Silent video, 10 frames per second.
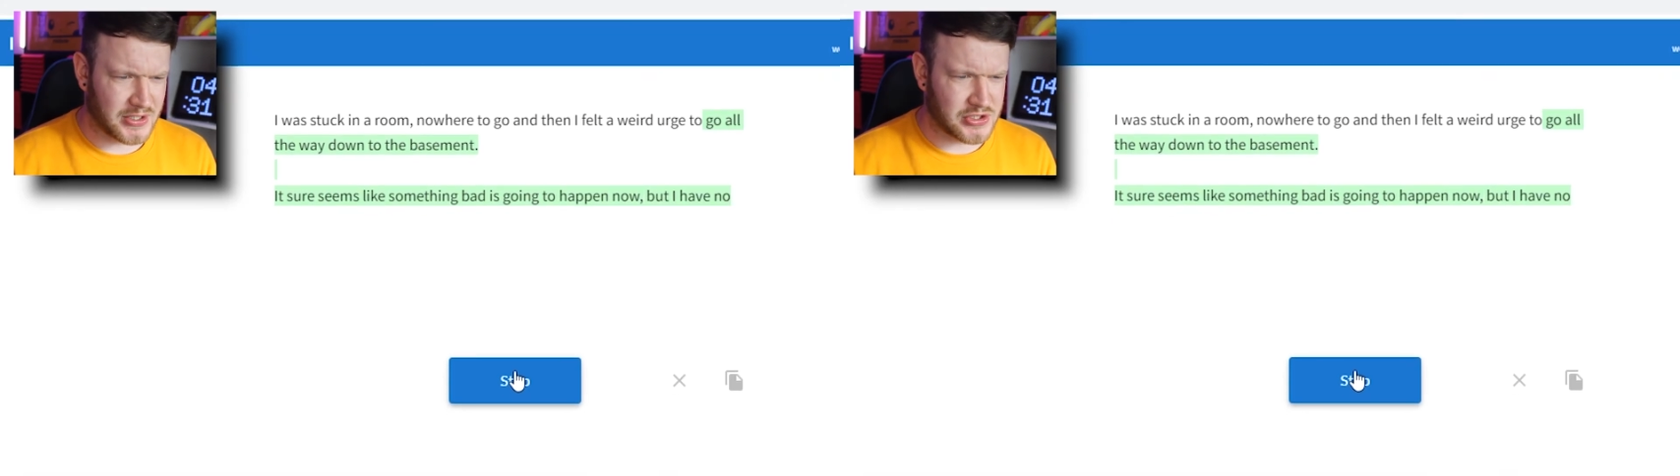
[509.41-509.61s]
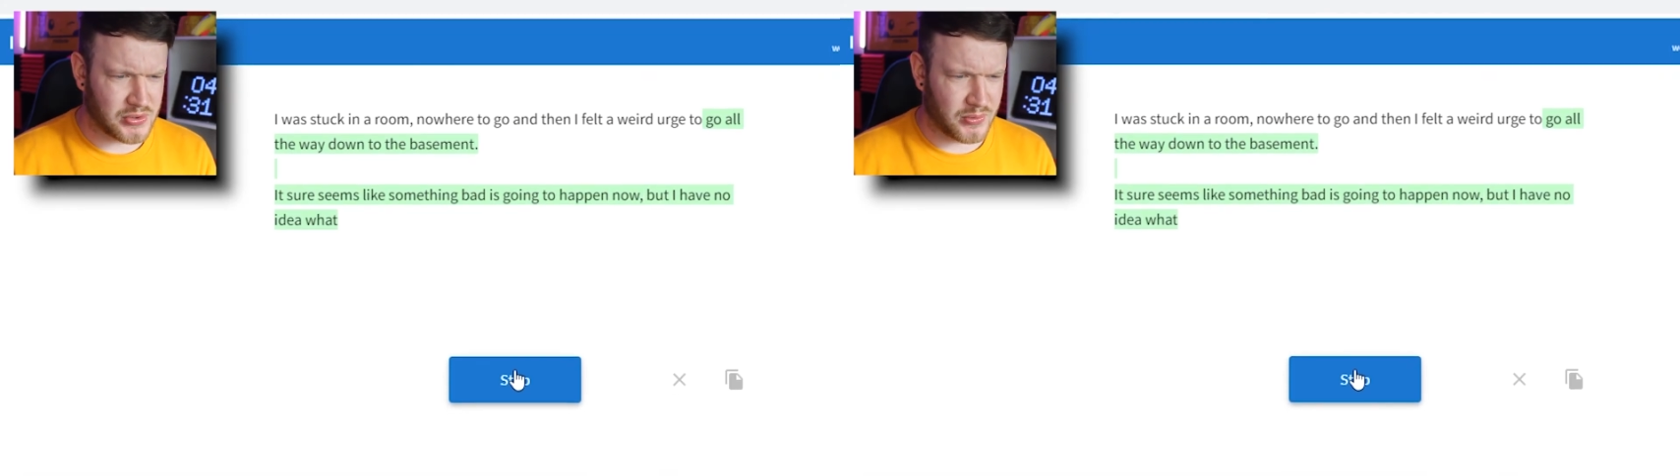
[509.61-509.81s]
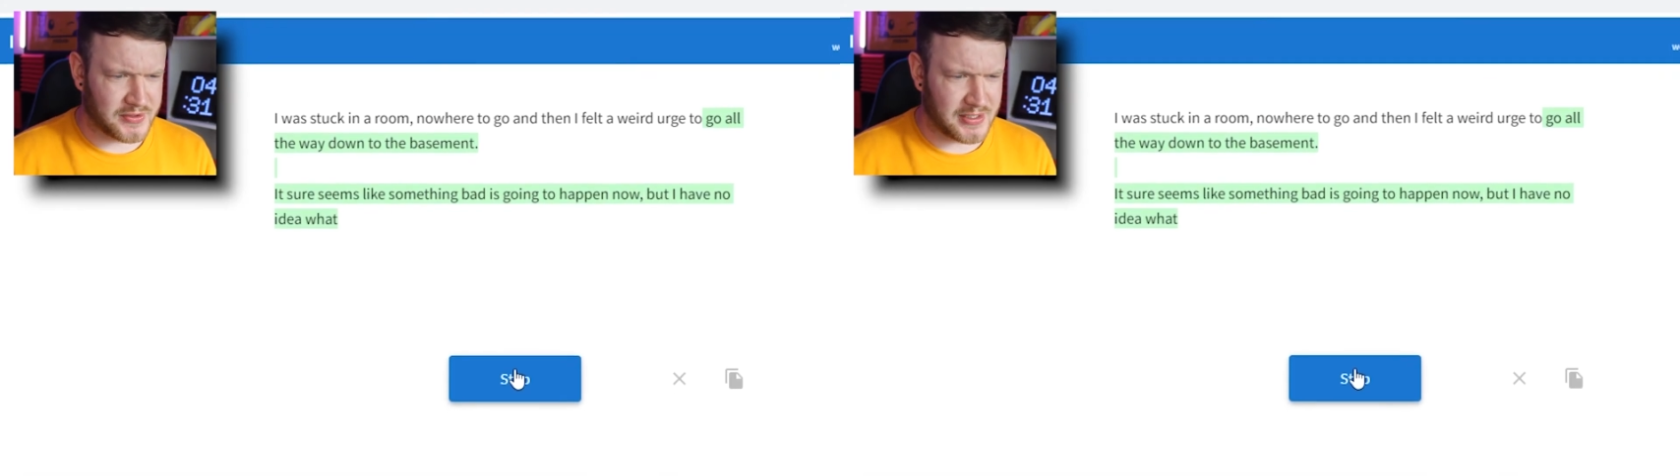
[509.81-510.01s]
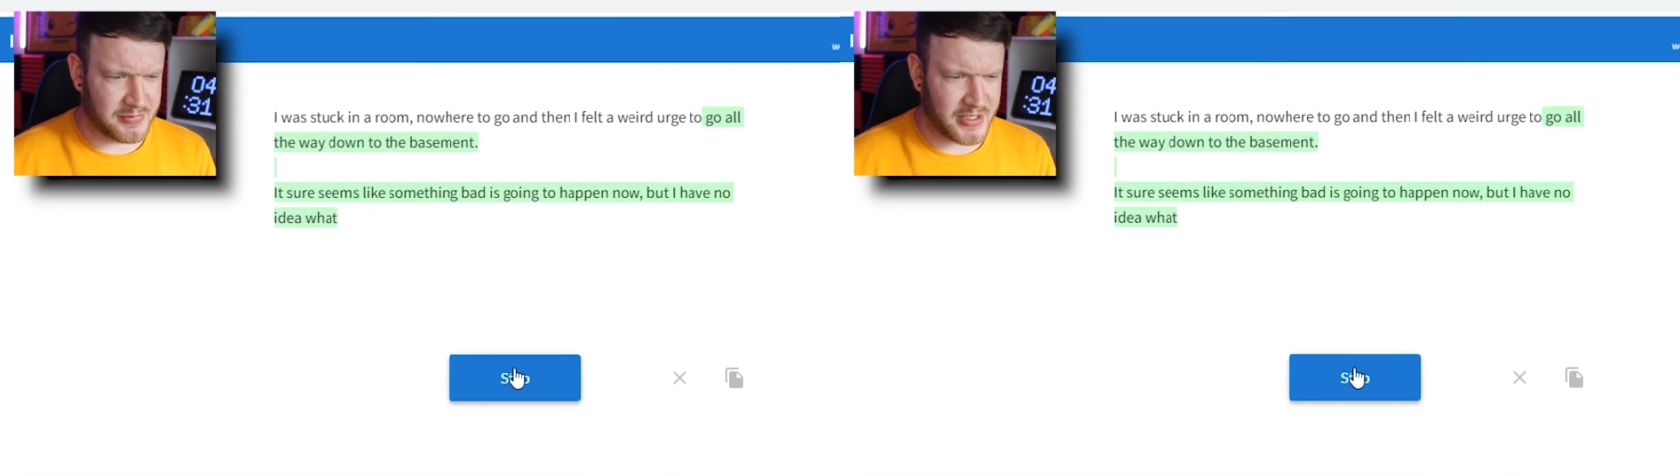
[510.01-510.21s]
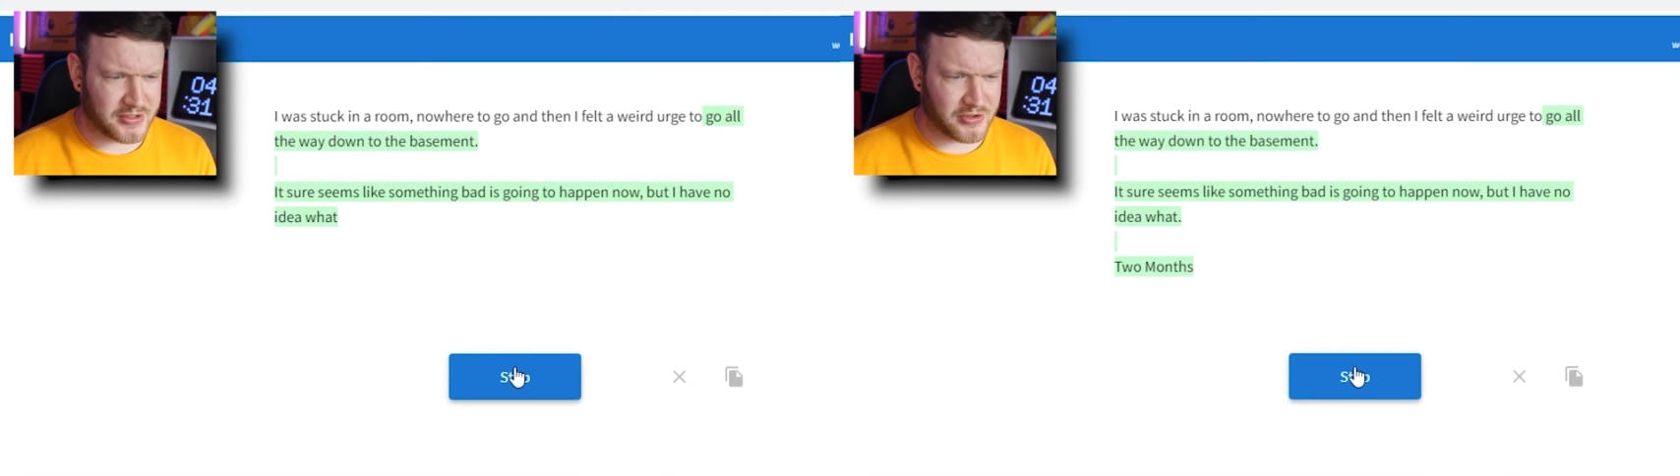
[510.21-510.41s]
It sure
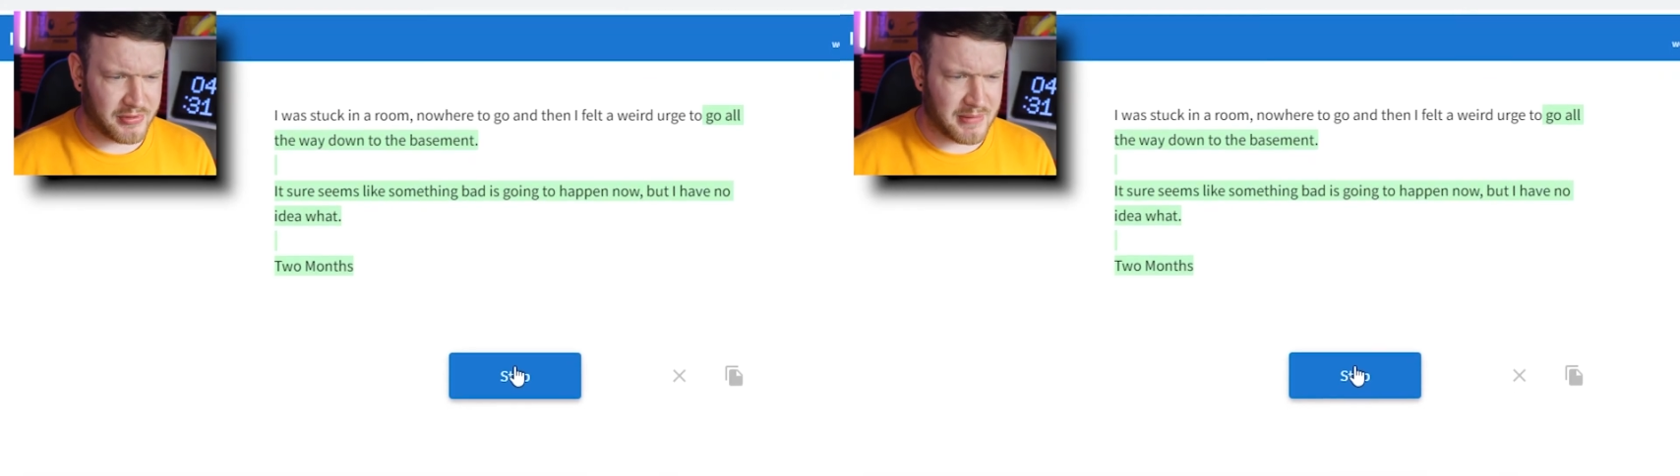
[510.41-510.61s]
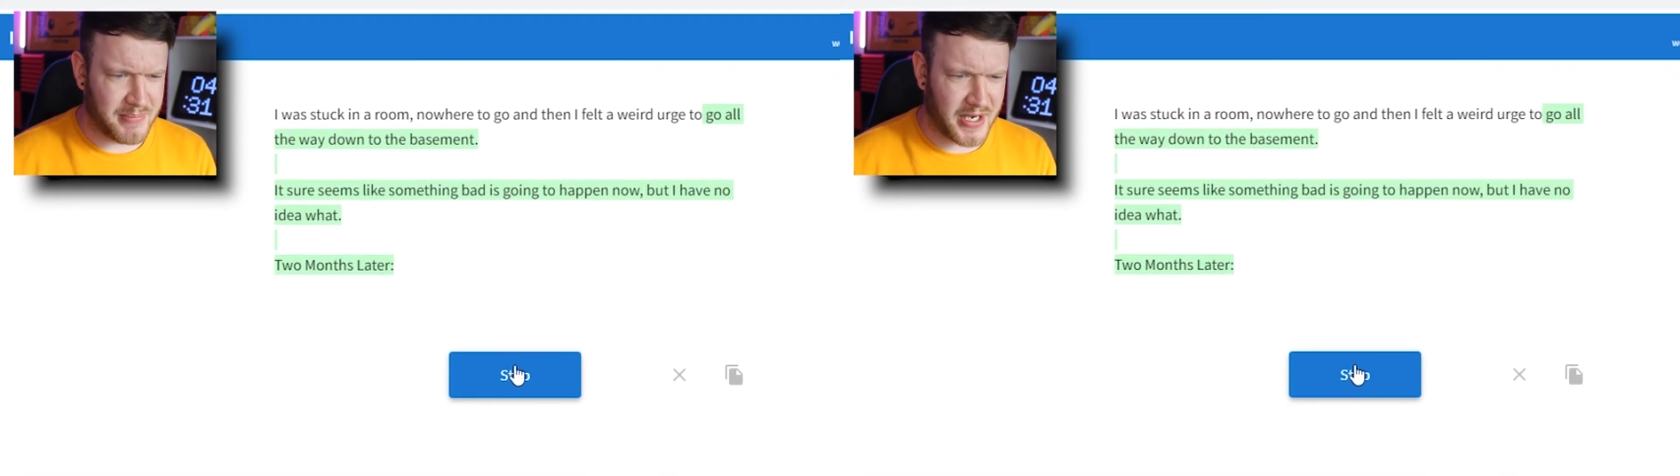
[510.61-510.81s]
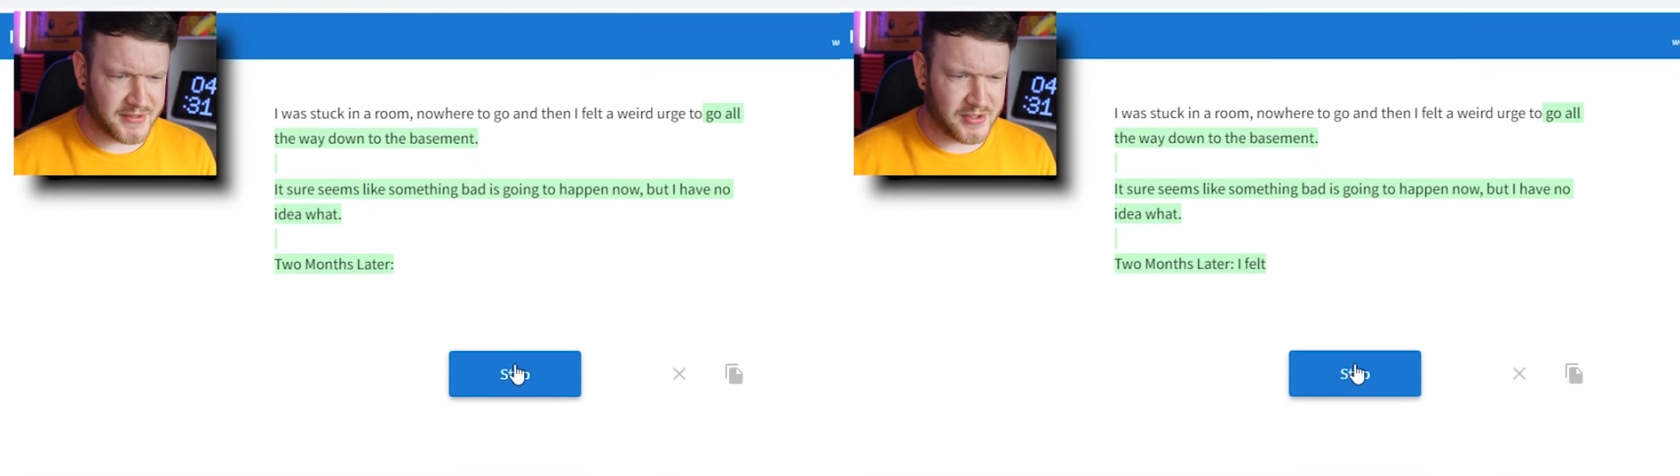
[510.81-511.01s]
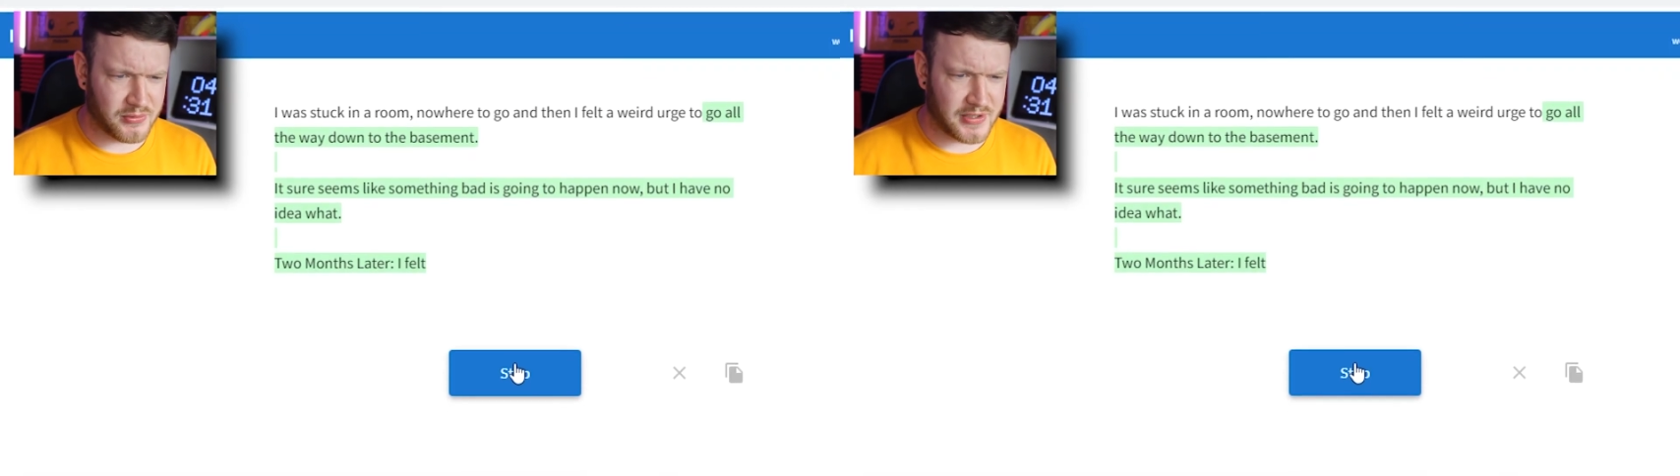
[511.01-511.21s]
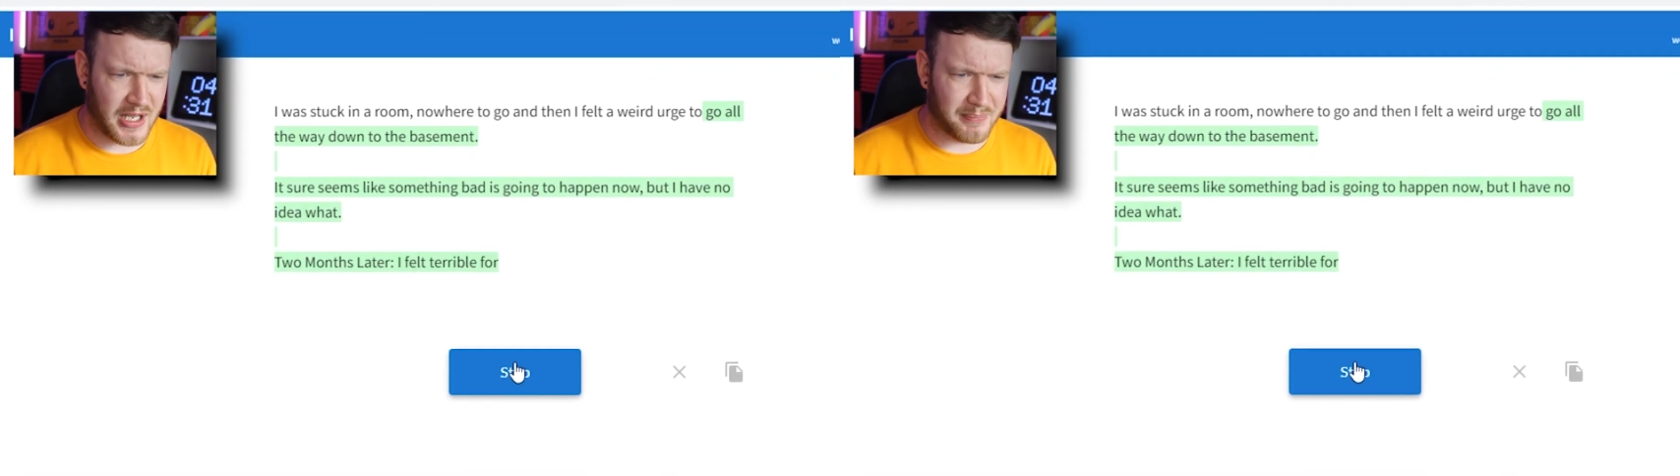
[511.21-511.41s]
seems like something bad is
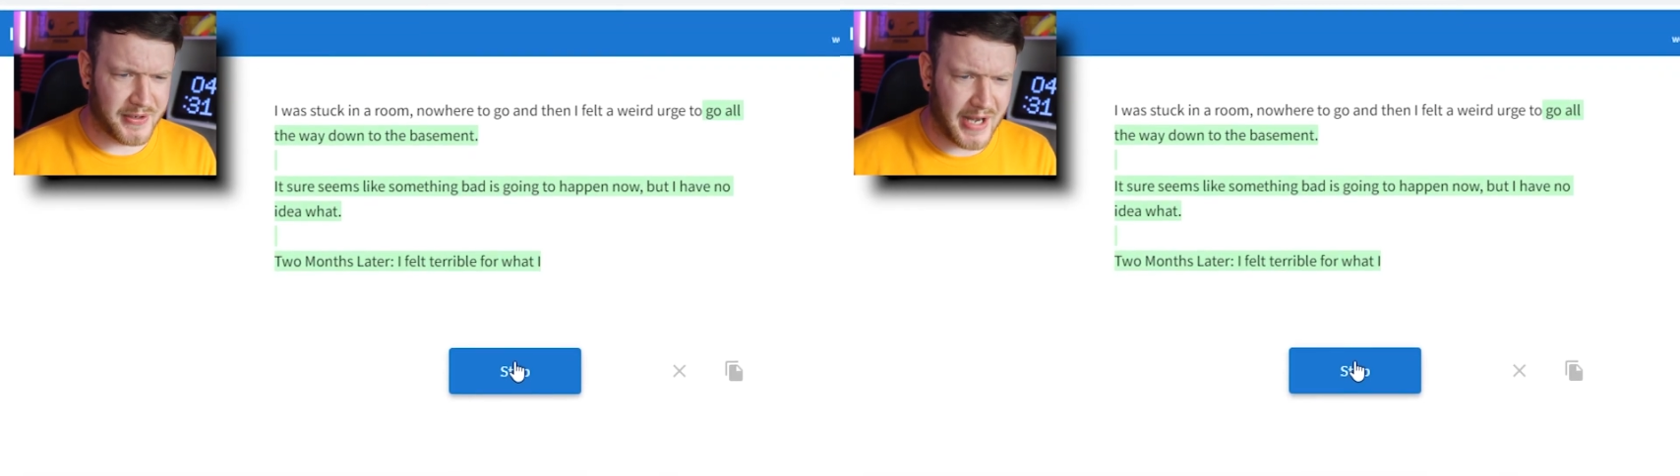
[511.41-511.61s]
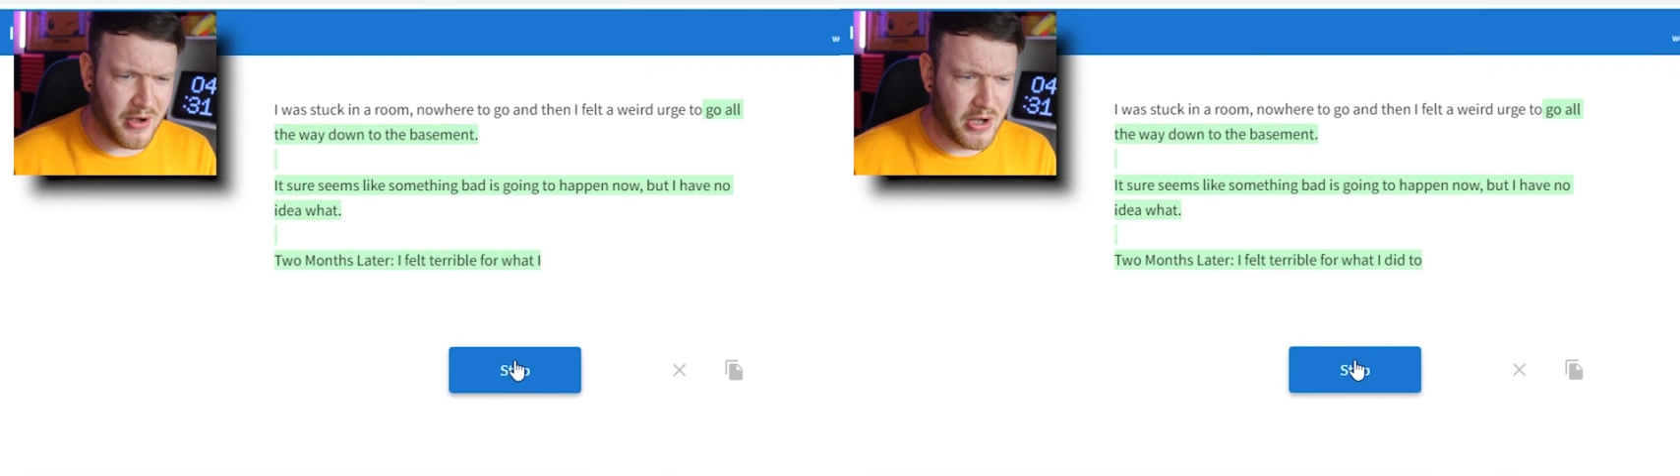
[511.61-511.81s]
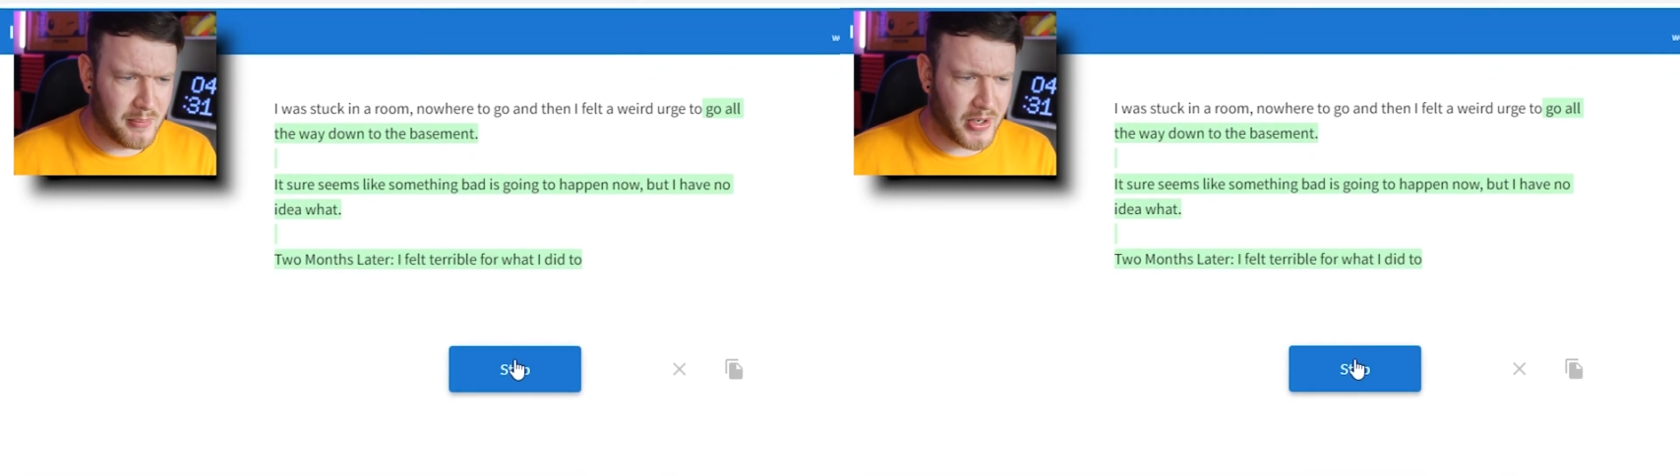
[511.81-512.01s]
going to happen now,